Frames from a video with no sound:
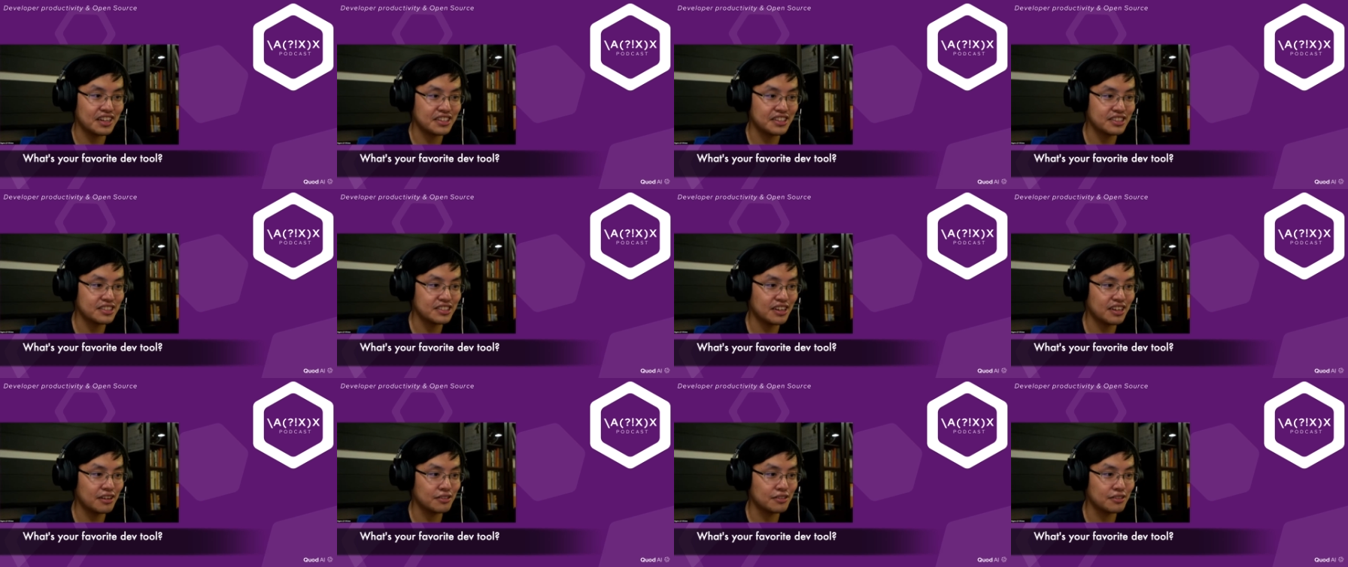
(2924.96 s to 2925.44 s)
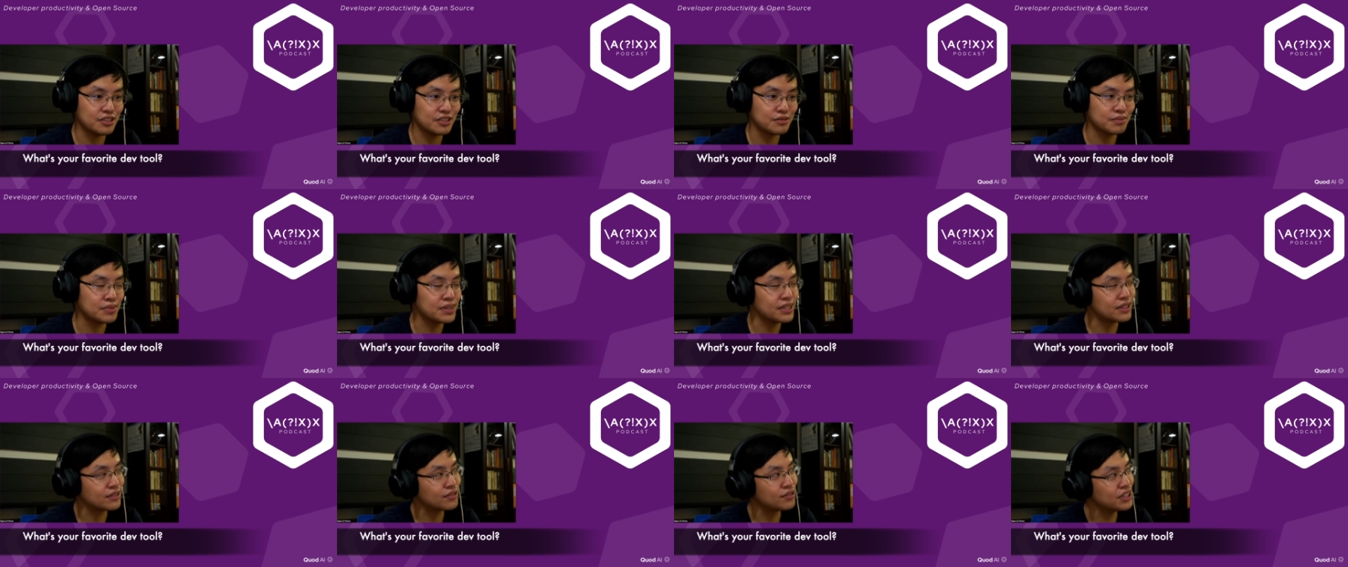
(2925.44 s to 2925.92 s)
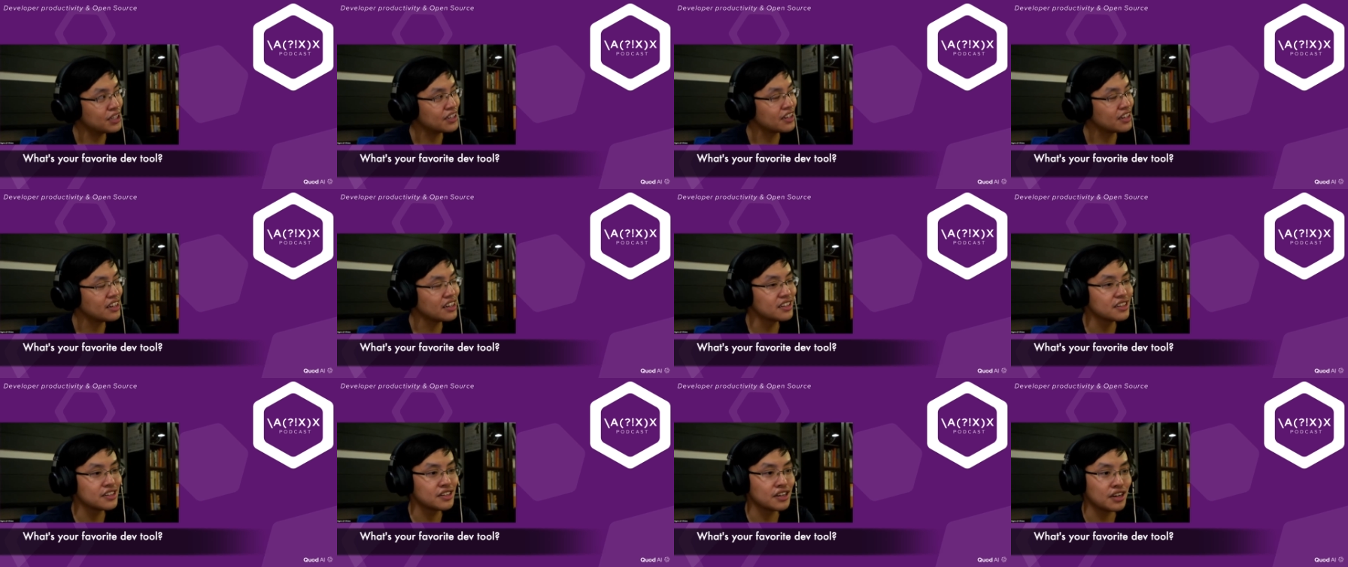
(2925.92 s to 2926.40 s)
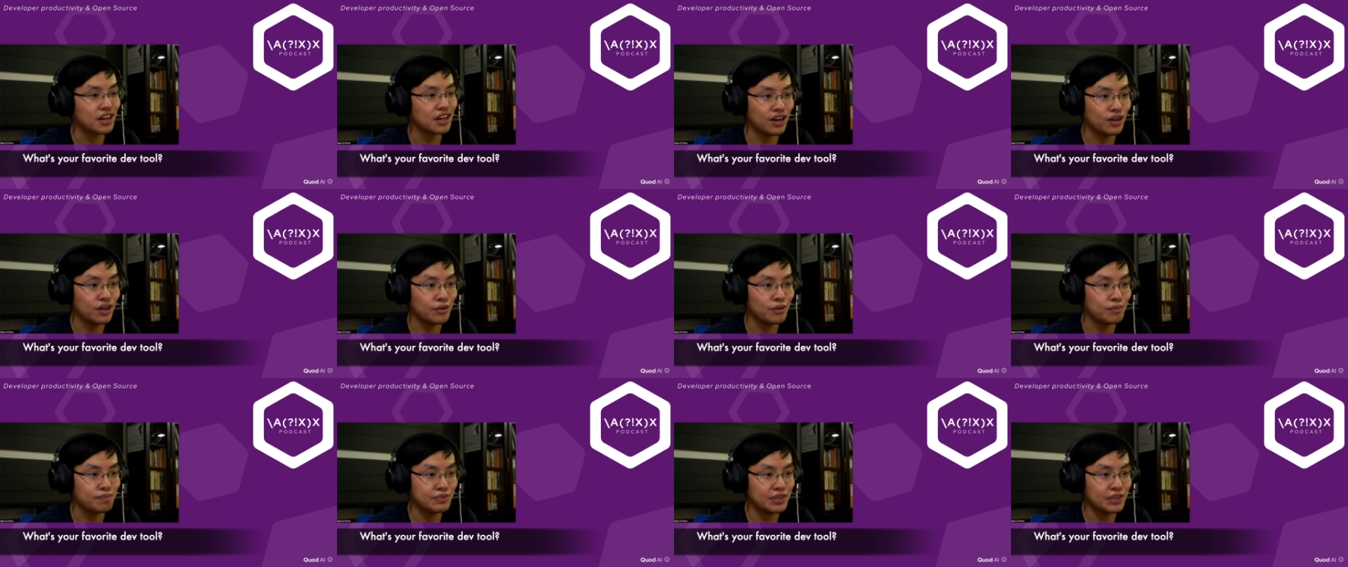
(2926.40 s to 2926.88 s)
one I'll just be quick.
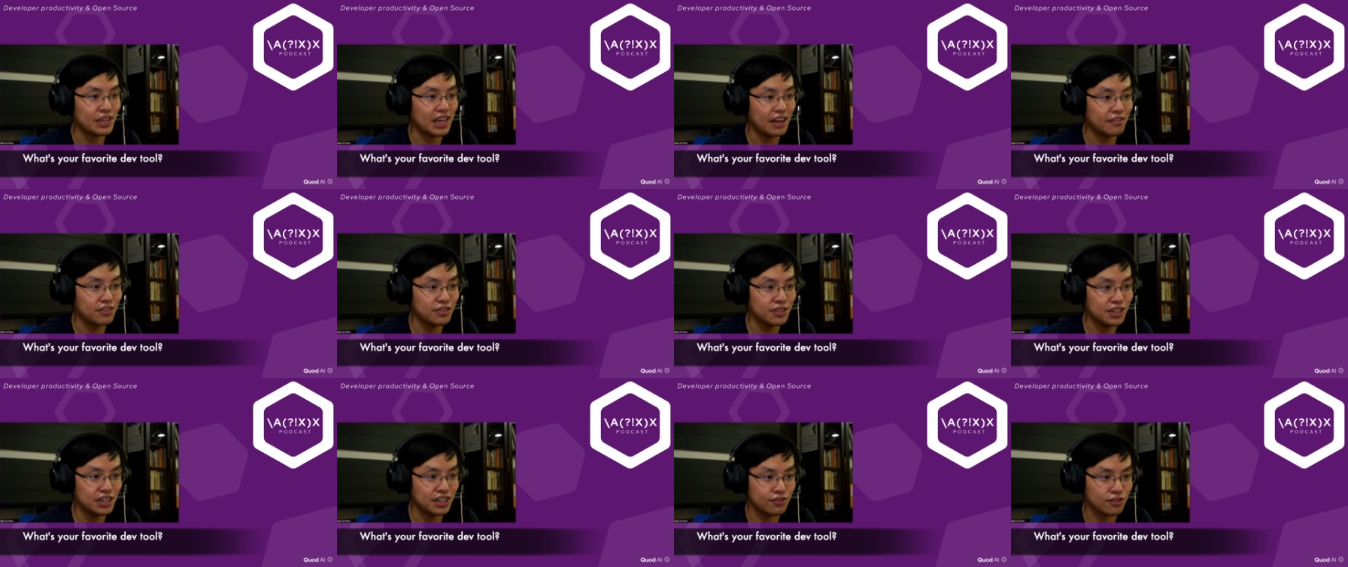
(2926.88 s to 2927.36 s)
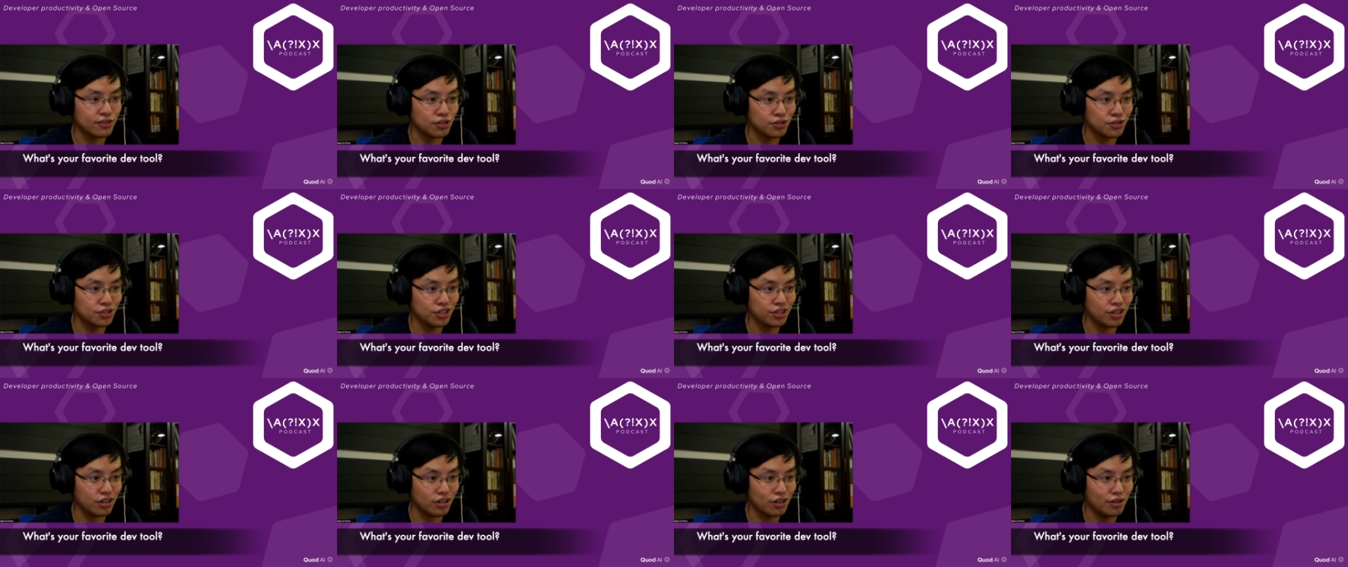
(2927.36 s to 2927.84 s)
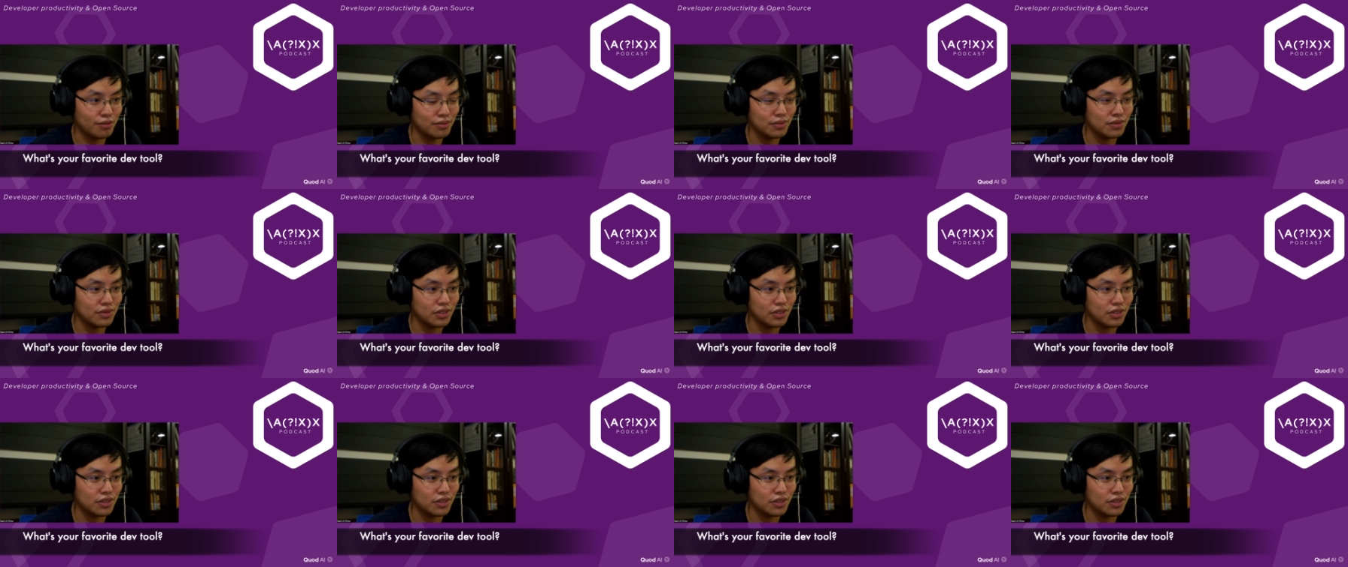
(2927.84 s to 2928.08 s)
Have you heard of coder.com?